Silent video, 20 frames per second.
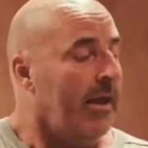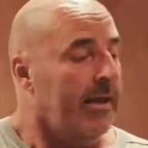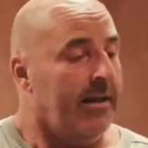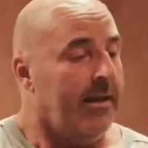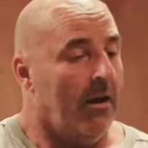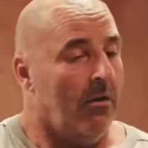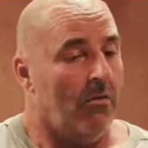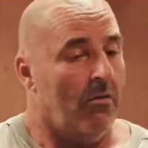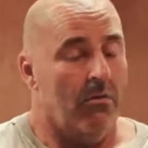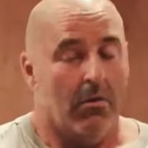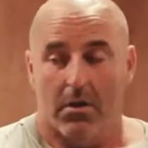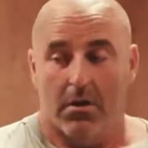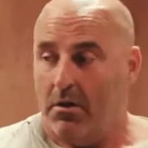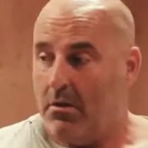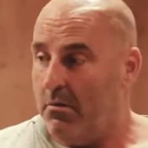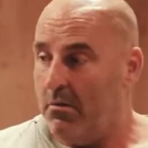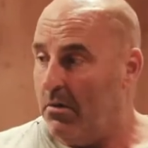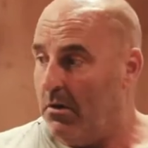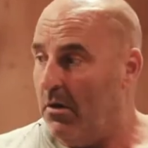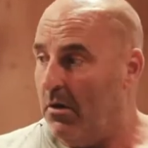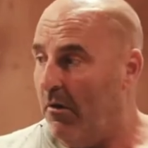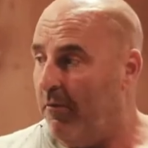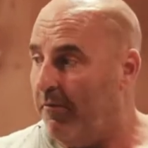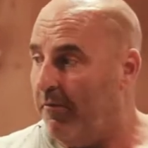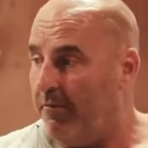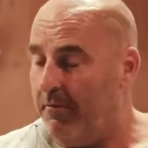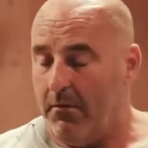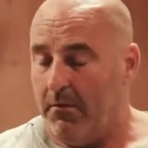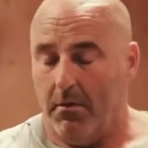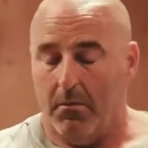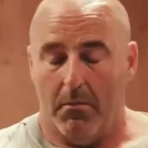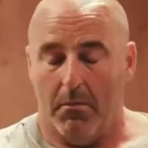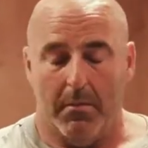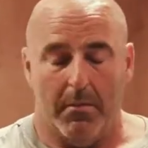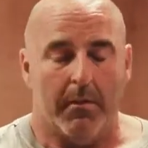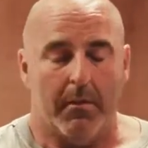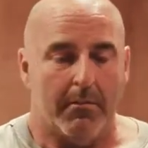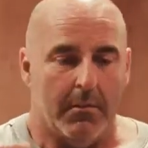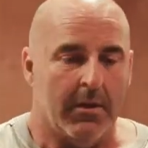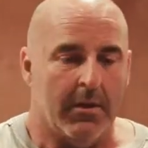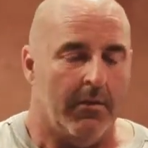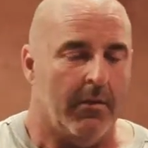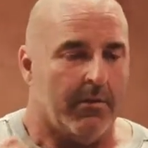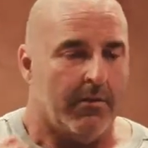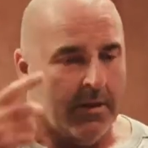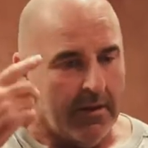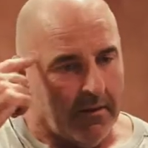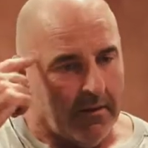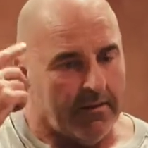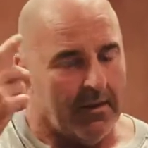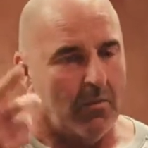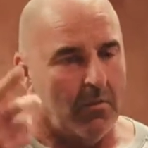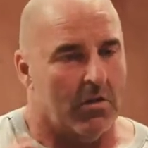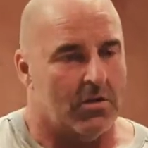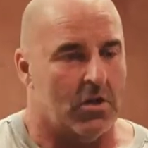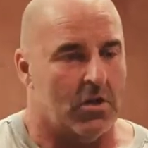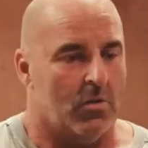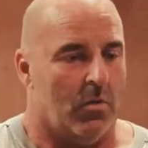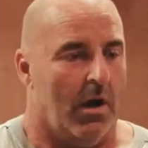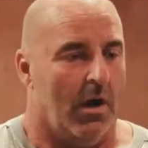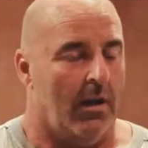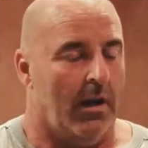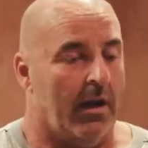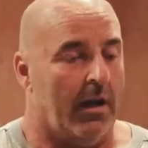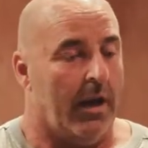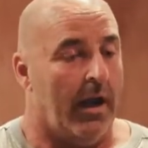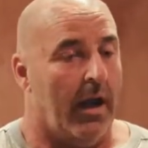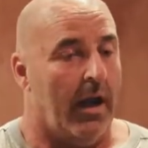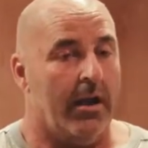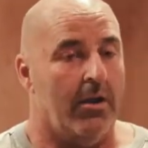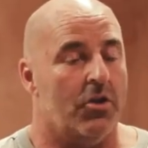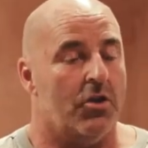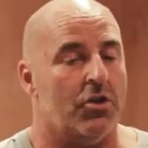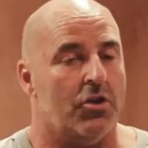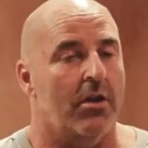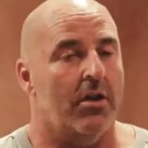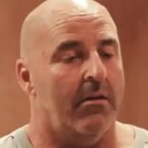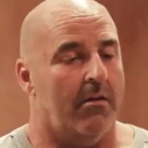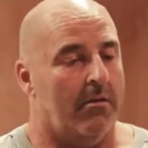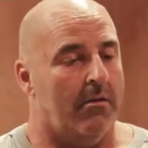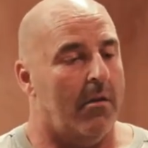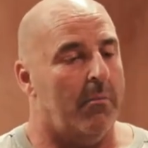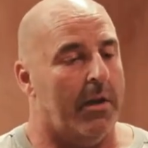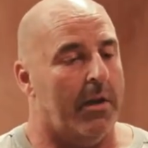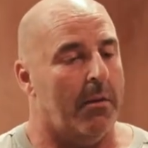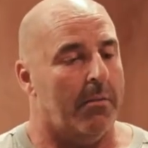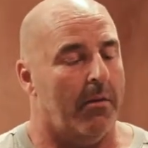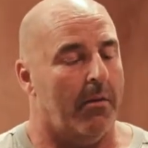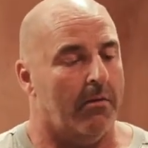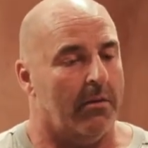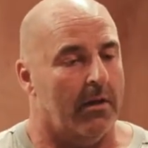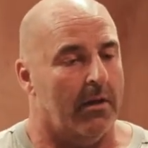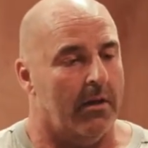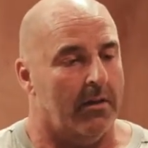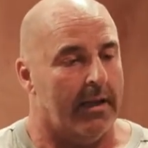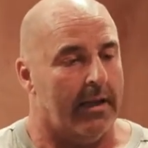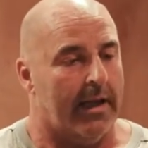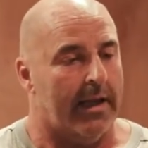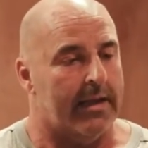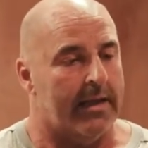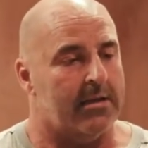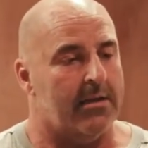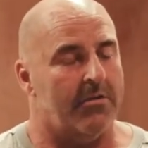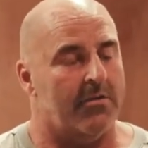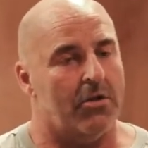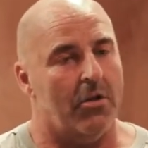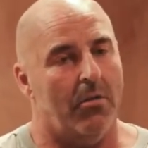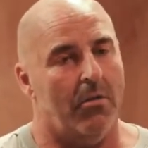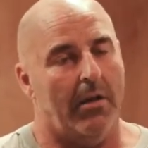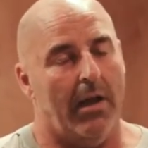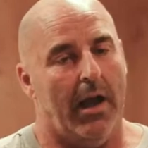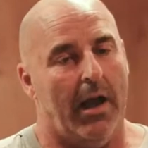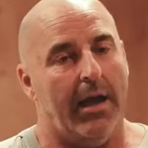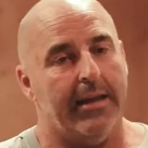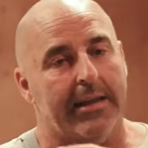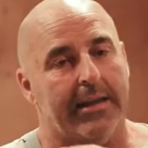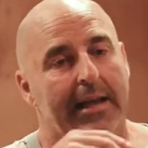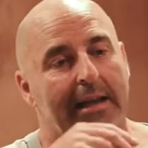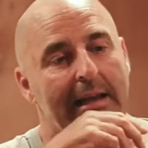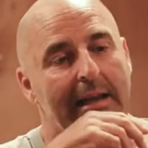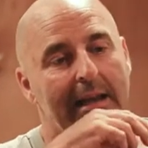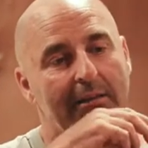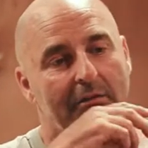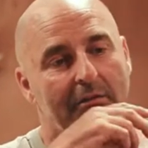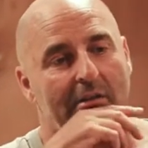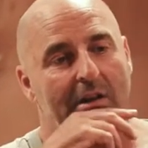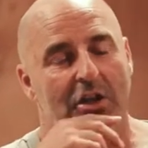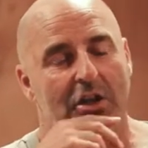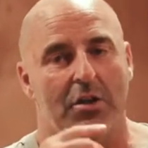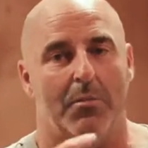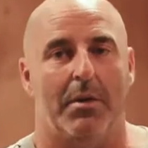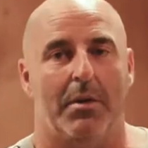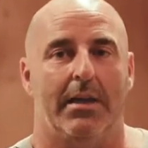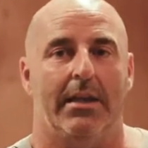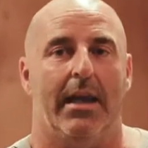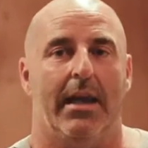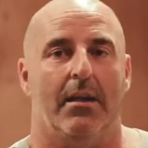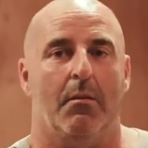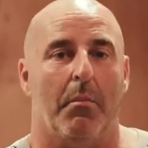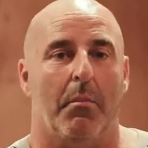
Now, you know, the other thing was as well, I understood a bit about the killing stuff, so I did leave the relationship in the end,